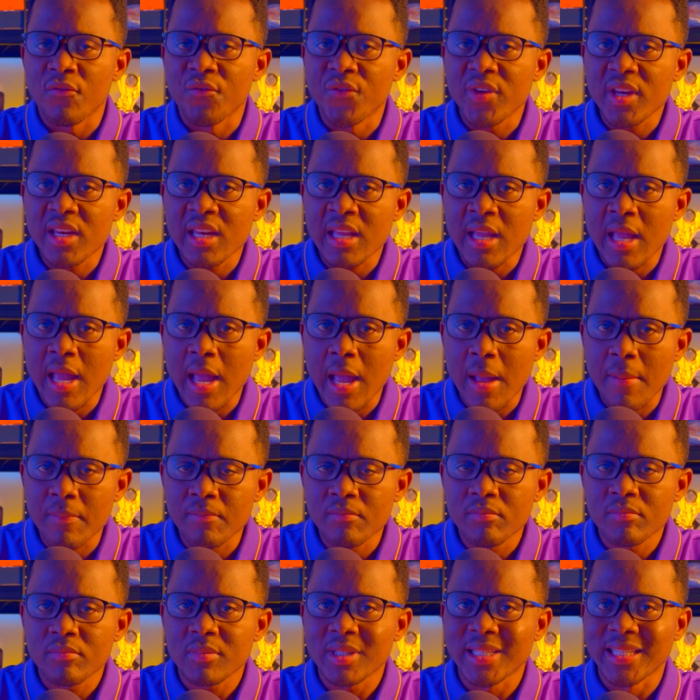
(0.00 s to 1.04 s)

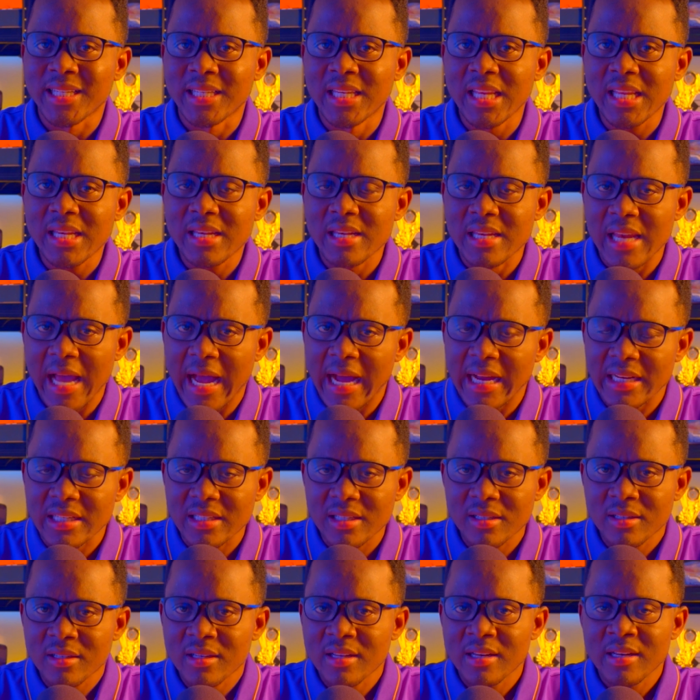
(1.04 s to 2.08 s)
VDM did that
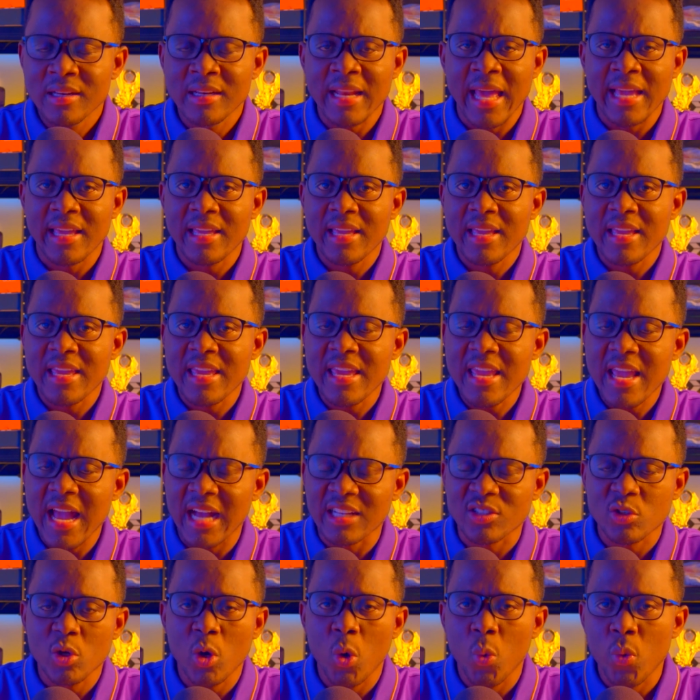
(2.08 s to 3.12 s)
like he
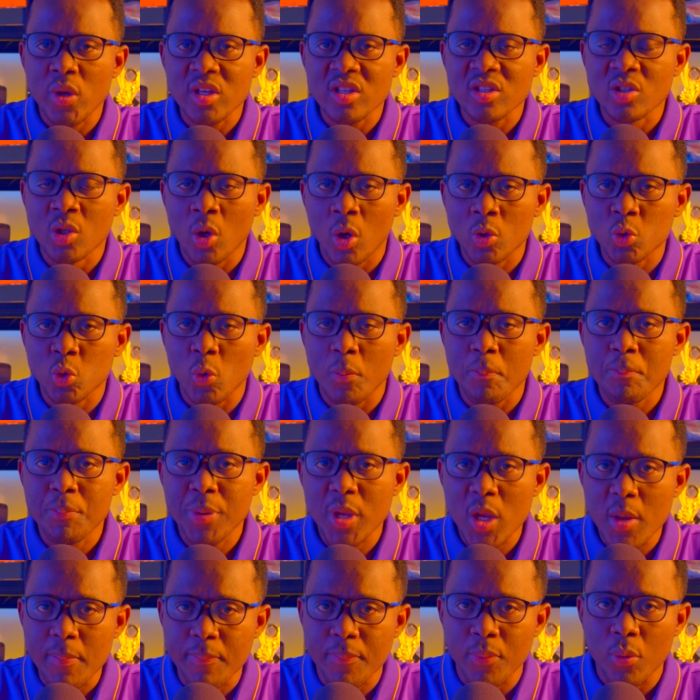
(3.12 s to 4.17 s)
has always done to
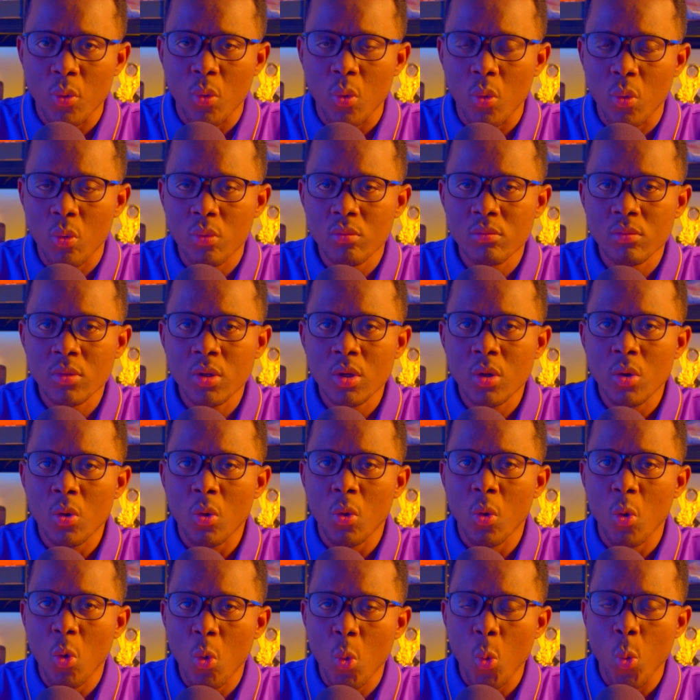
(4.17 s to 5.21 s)
people
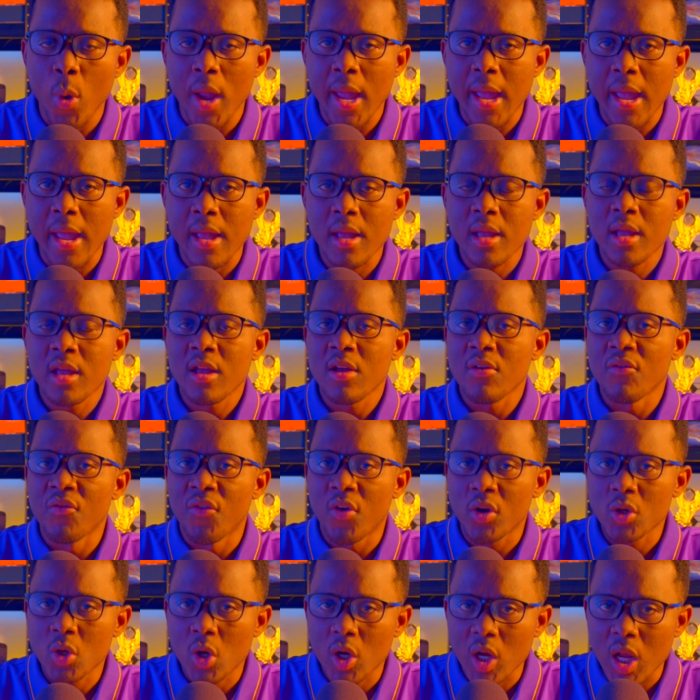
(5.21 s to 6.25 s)
who were
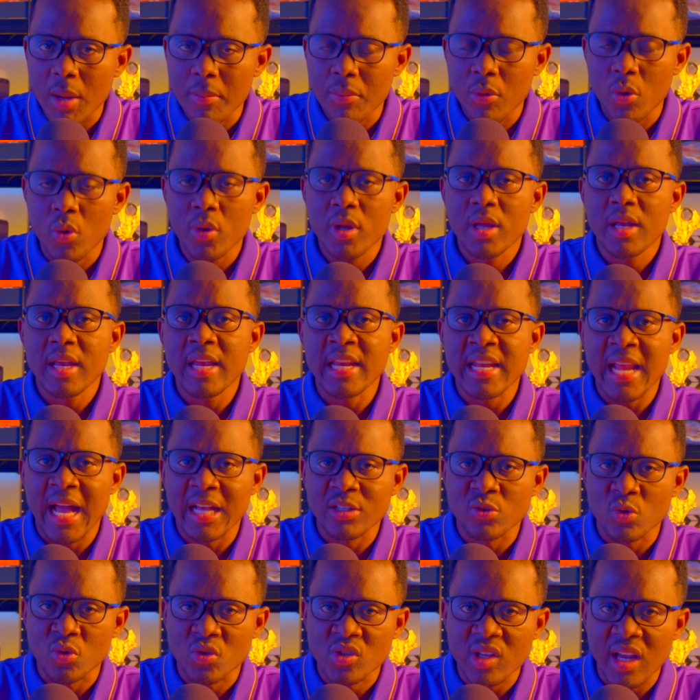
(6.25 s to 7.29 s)
vulnerable in our
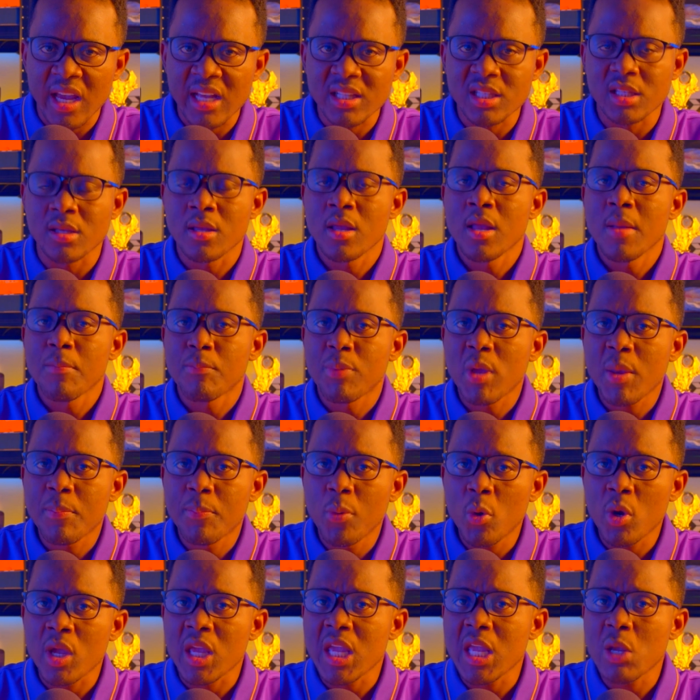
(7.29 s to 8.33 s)
society,
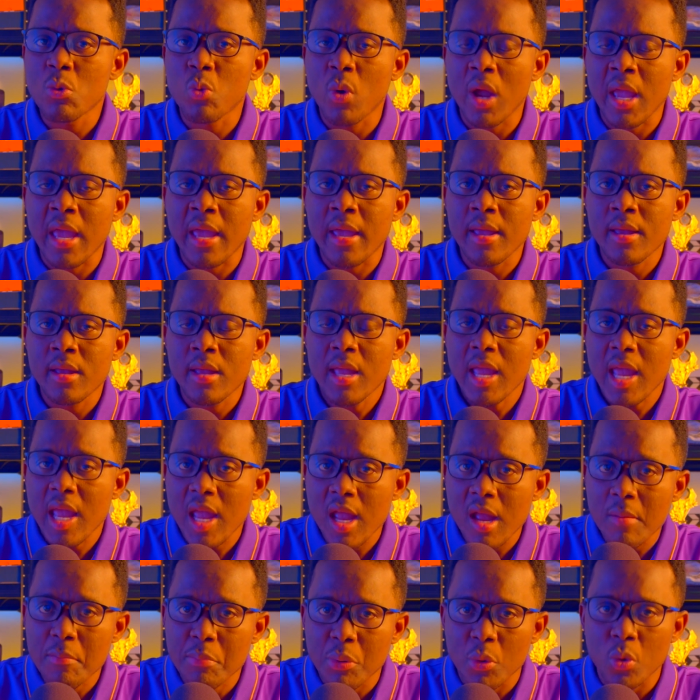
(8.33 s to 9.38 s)
people he were
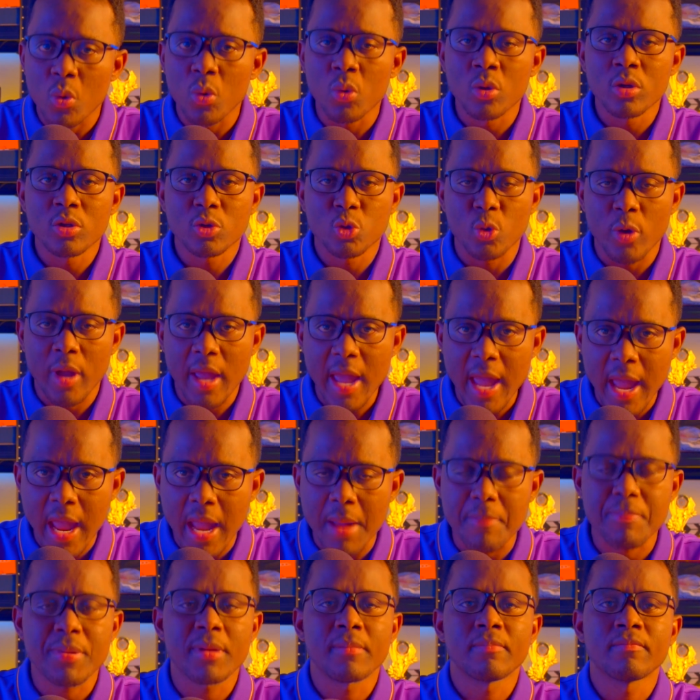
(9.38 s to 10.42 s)
able to
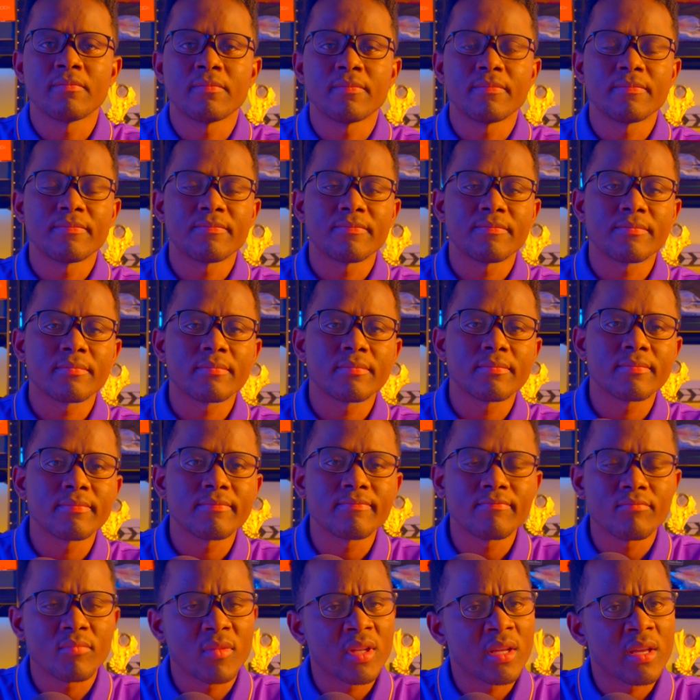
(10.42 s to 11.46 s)
help.
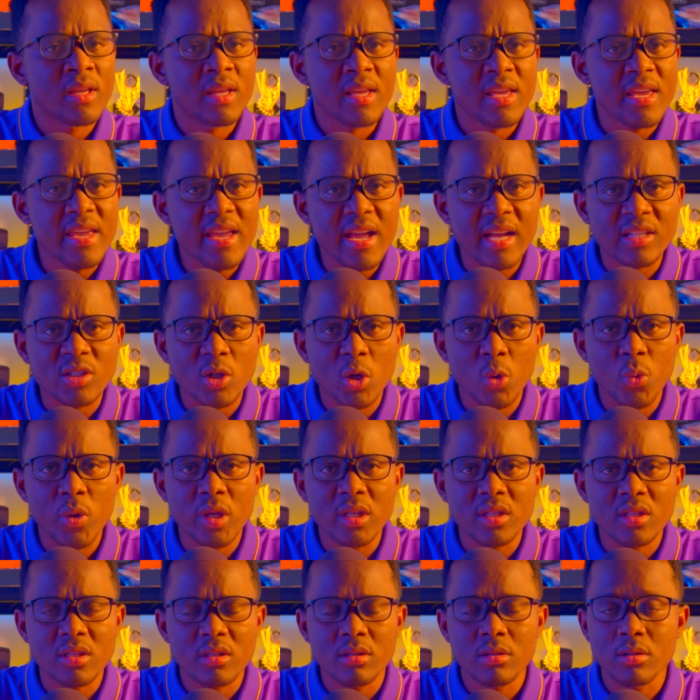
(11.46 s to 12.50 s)
He has
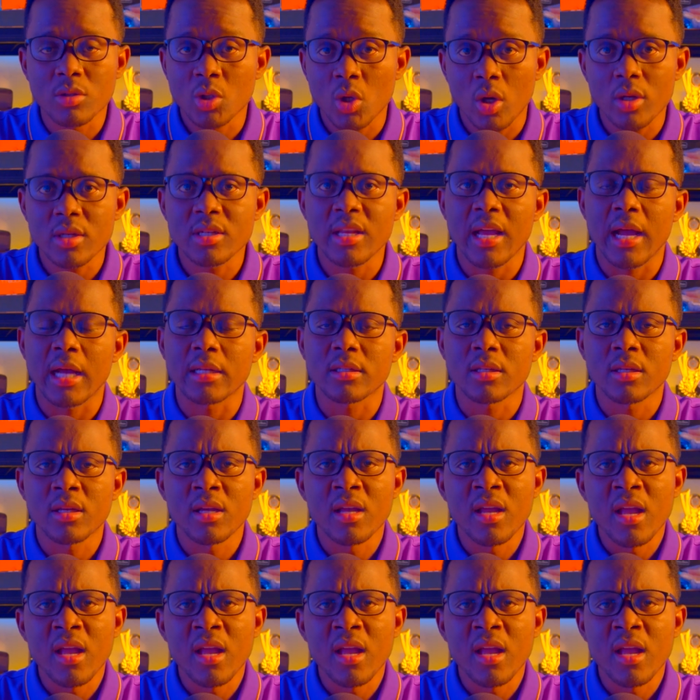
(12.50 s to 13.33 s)
always done that.